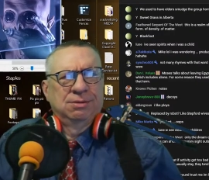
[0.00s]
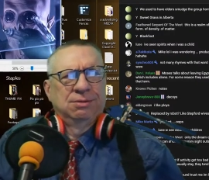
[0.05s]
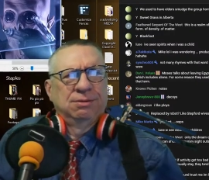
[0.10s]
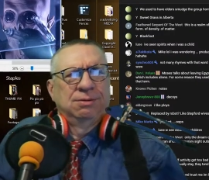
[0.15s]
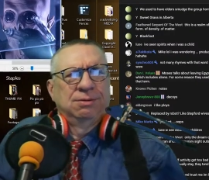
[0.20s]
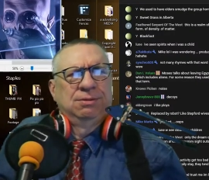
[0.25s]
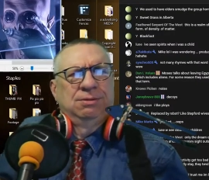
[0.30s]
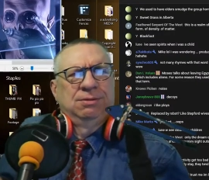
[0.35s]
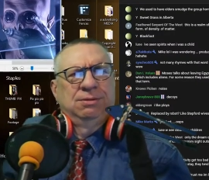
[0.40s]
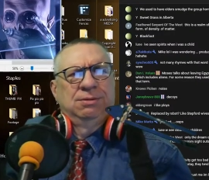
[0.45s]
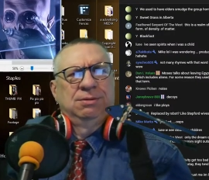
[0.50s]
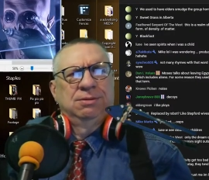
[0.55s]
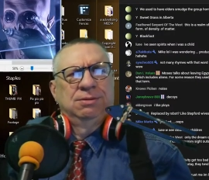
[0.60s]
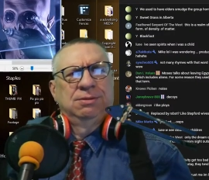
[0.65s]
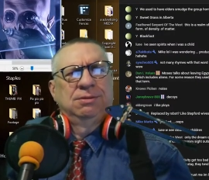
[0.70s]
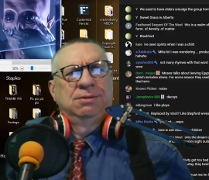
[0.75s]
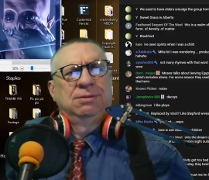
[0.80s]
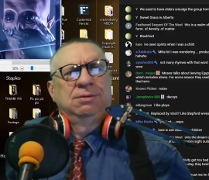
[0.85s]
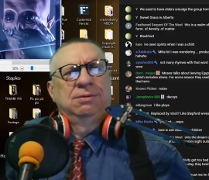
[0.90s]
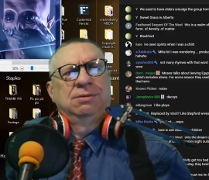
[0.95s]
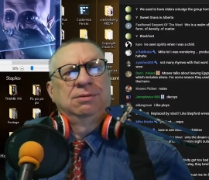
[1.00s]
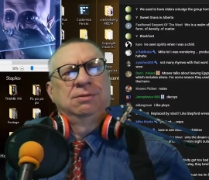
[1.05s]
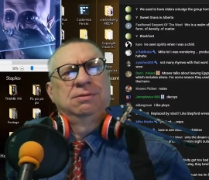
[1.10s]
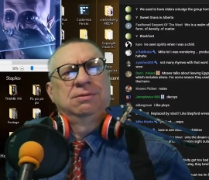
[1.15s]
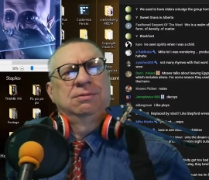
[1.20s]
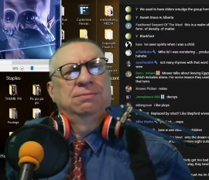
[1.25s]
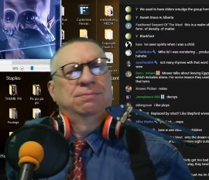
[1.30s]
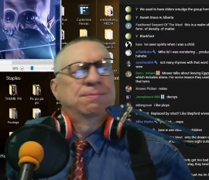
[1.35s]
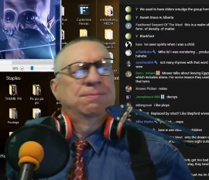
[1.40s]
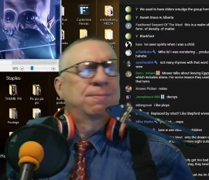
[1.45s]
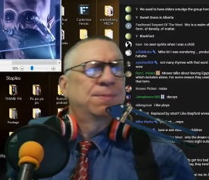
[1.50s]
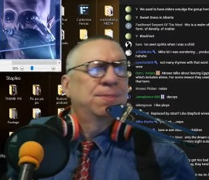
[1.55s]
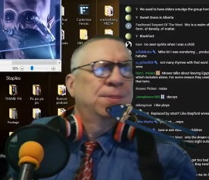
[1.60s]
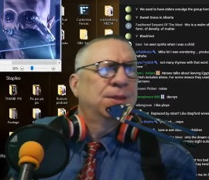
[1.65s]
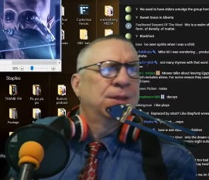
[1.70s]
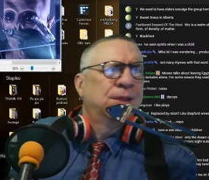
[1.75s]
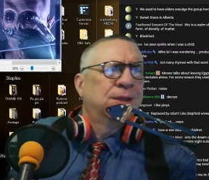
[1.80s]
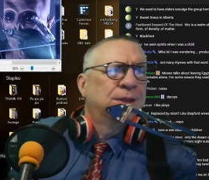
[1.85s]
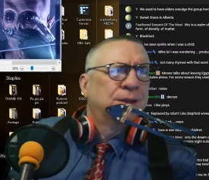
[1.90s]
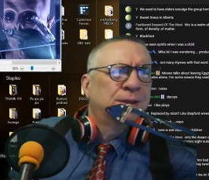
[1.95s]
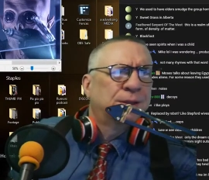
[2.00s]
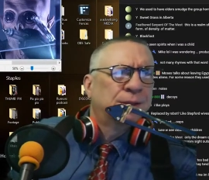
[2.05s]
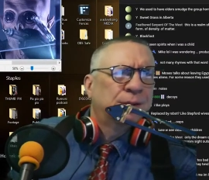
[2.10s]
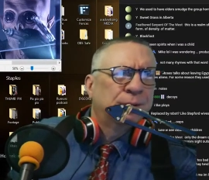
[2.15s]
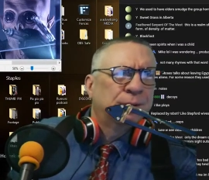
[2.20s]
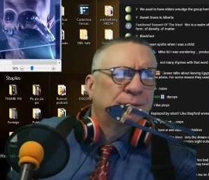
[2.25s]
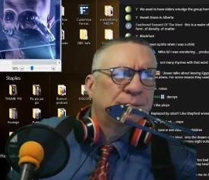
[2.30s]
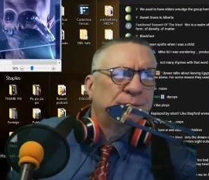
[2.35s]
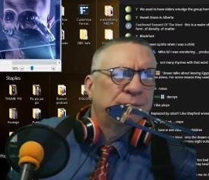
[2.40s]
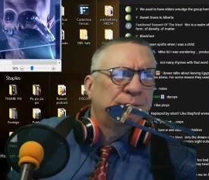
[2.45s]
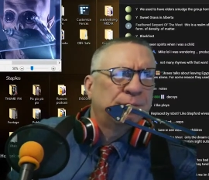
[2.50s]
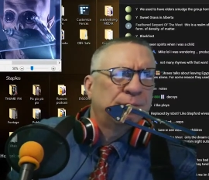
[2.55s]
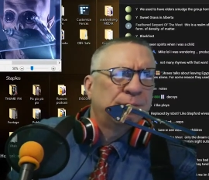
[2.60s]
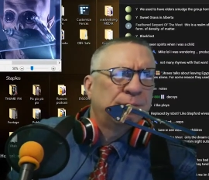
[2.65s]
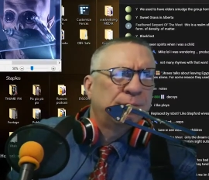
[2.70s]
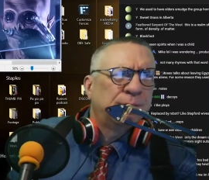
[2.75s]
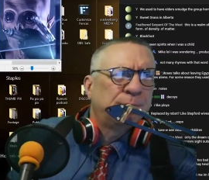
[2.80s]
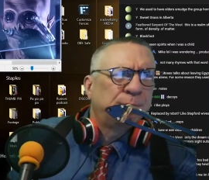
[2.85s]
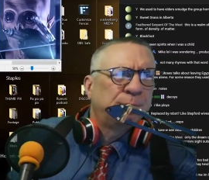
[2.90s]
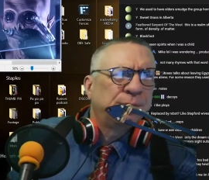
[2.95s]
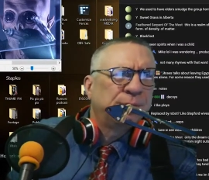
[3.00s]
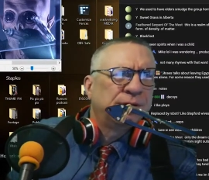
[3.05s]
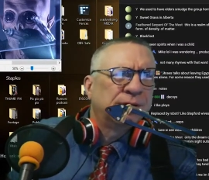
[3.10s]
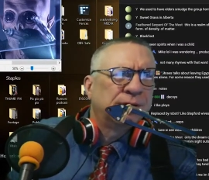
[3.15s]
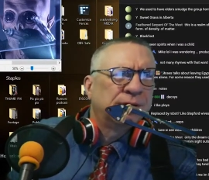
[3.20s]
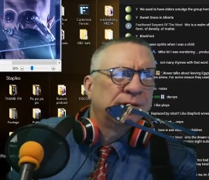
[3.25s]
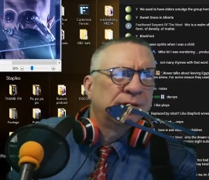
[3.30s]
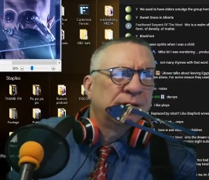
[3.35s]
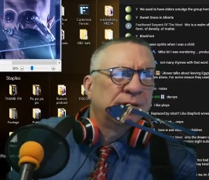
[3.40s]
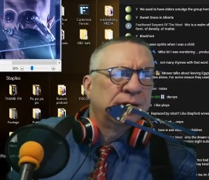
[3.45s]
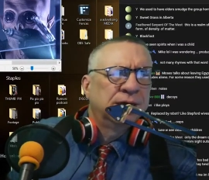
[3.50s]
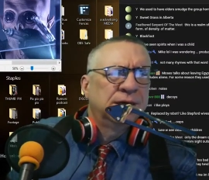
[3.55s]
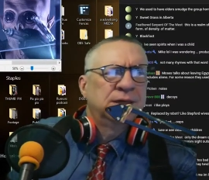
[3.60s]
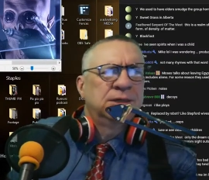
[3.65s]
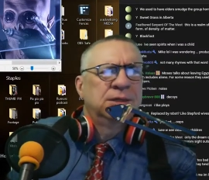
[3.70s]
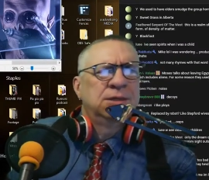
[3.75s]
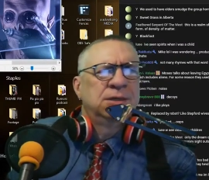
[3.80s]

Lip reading: Nothing is said.